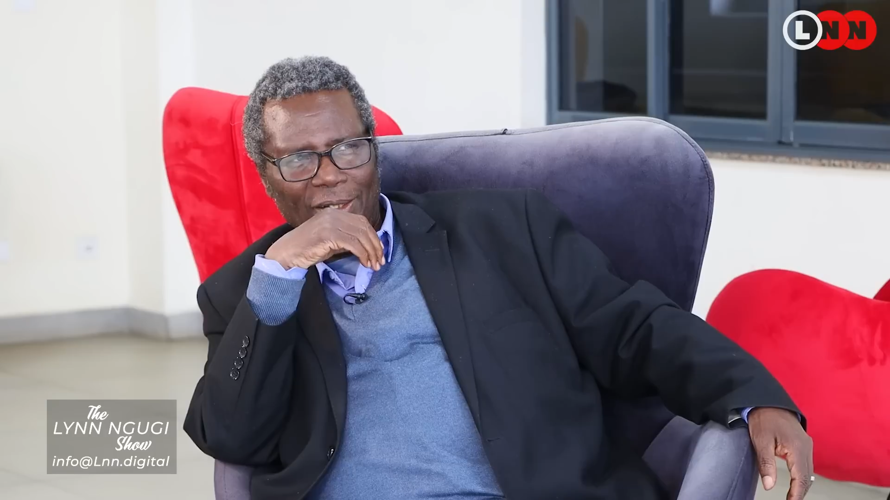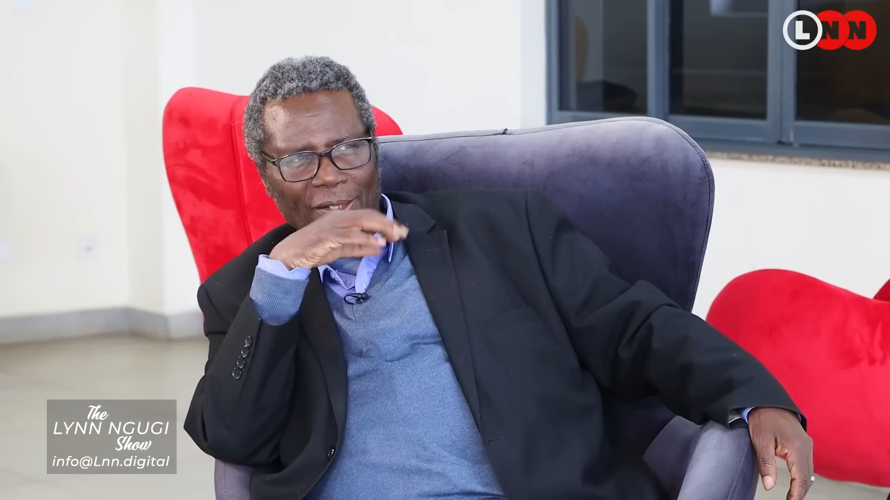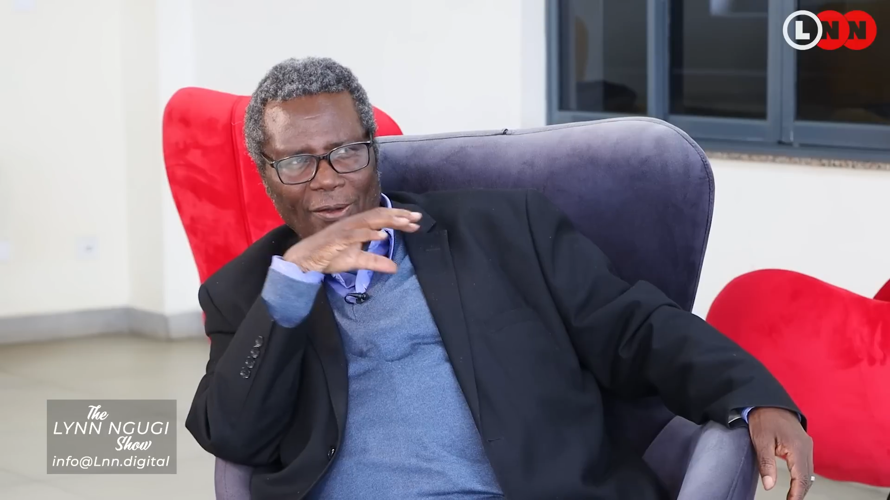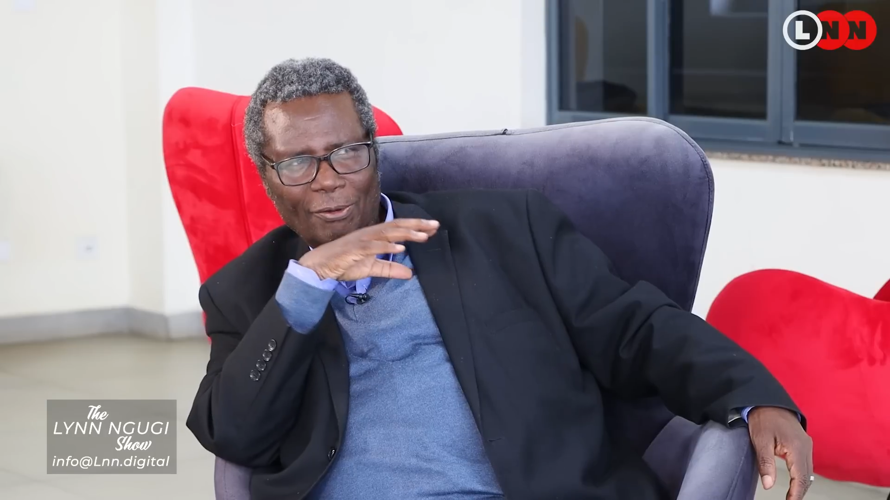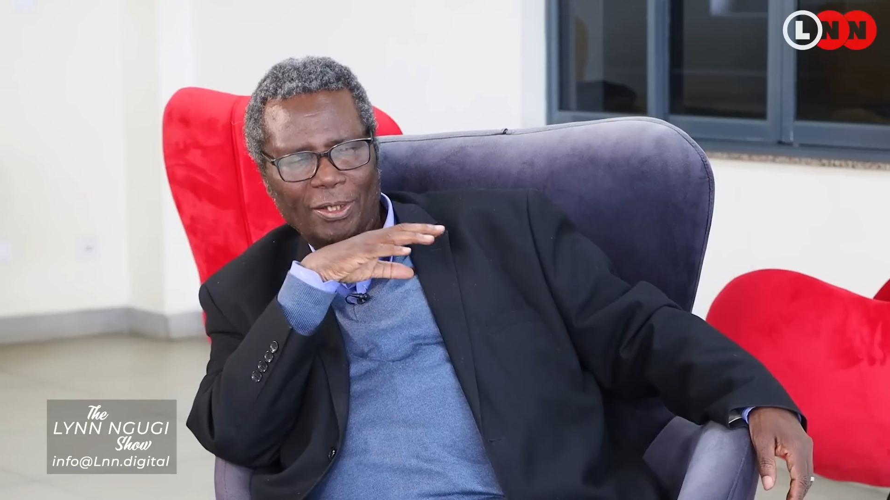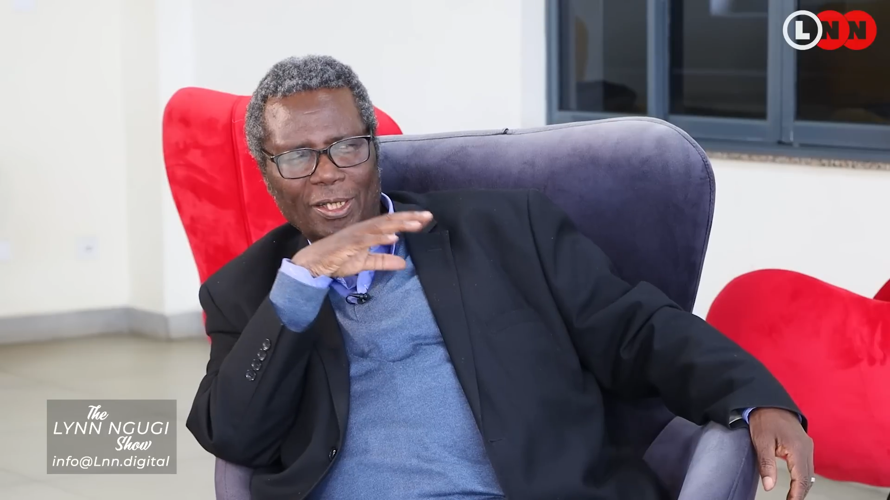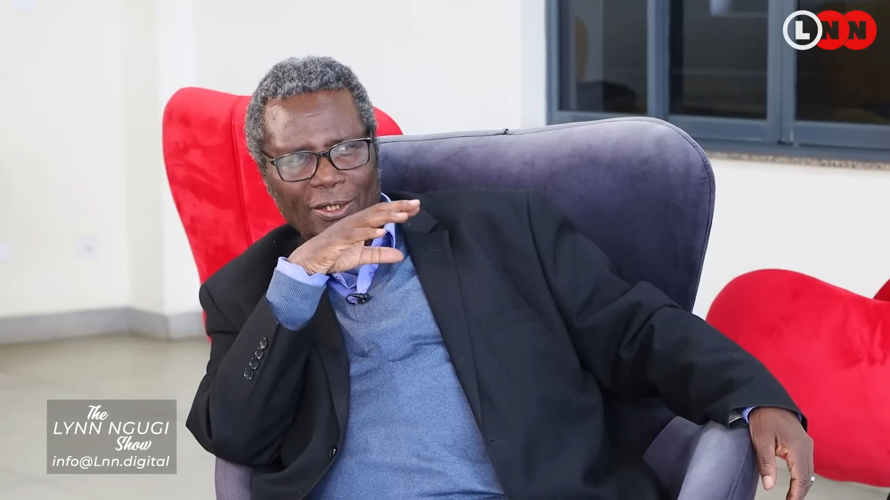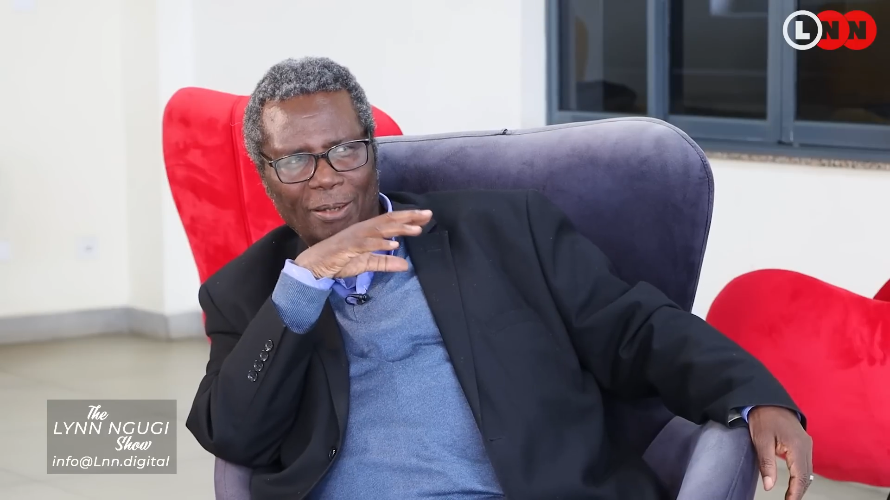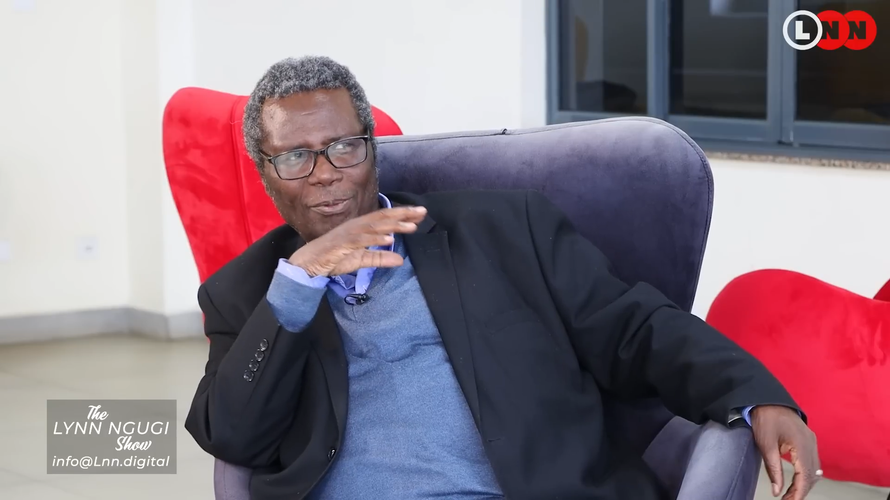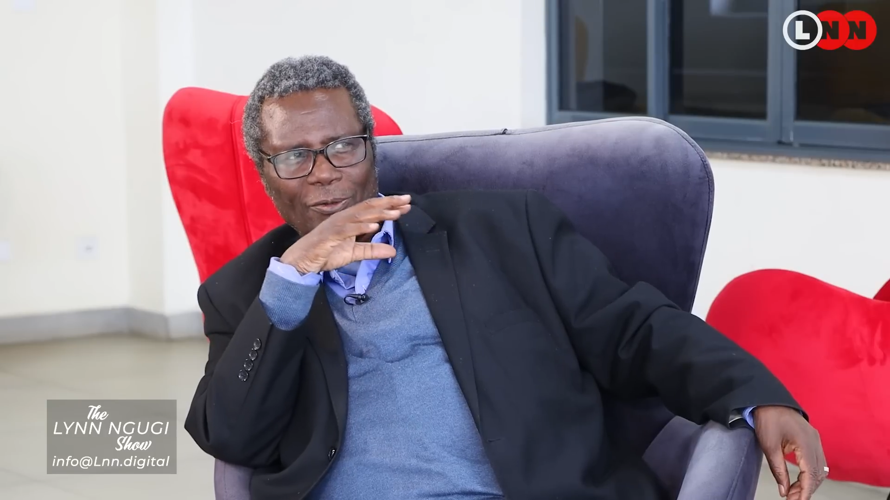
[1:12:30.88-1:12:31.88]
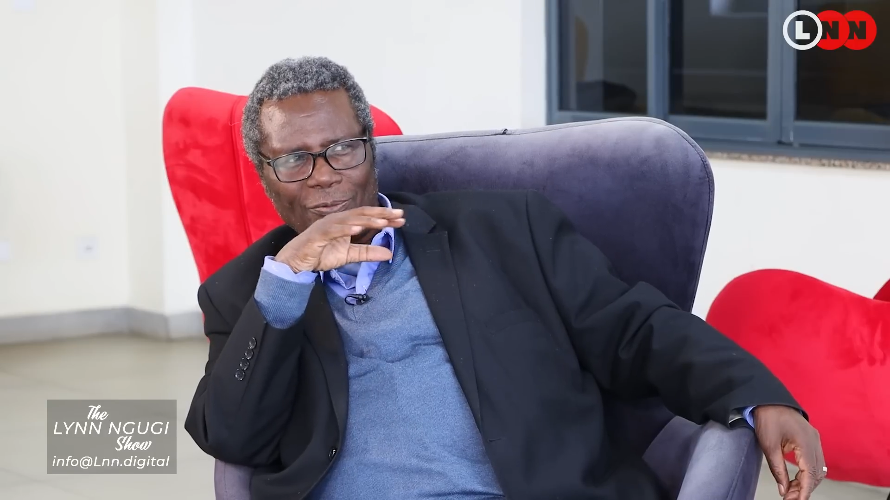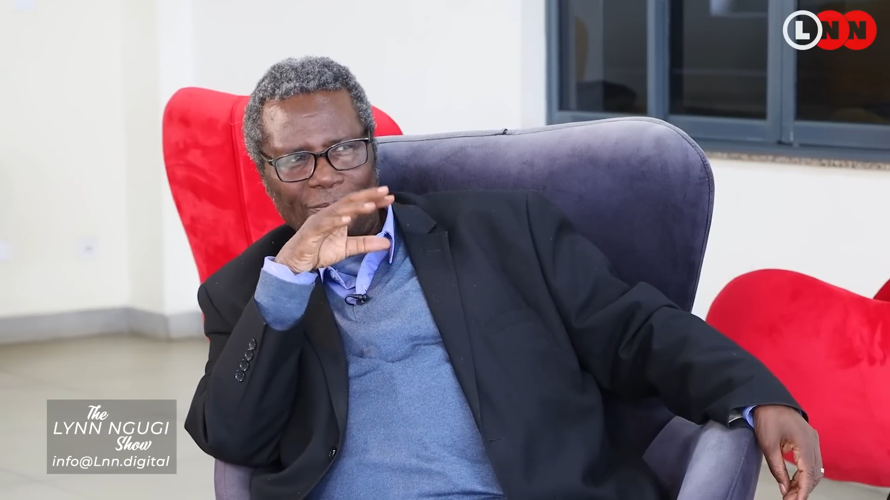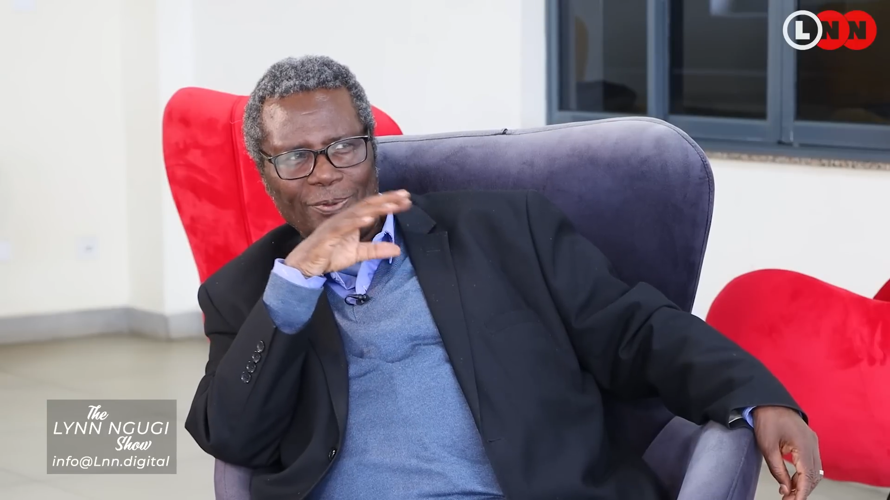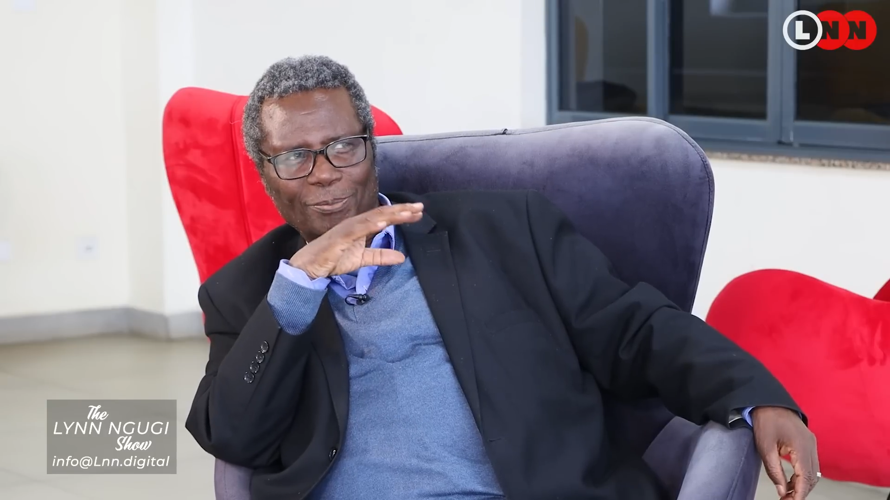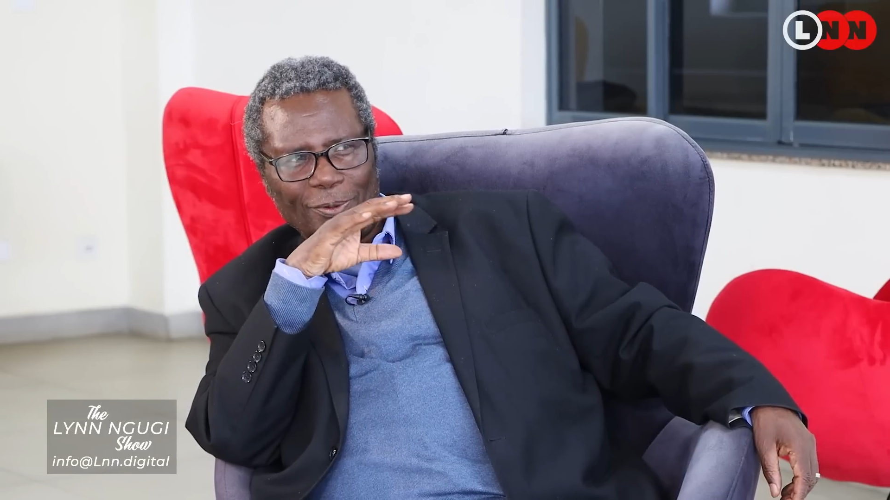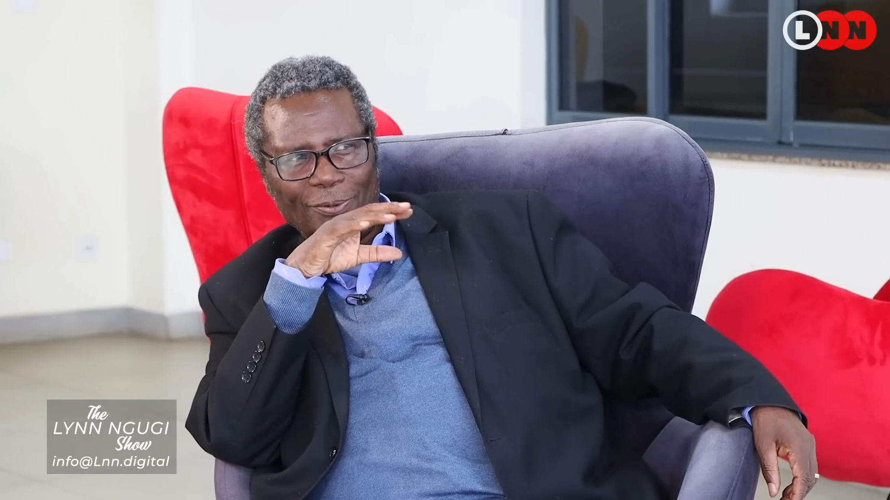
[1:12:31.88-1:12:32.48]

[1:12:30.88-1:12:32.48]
There were quite a number of people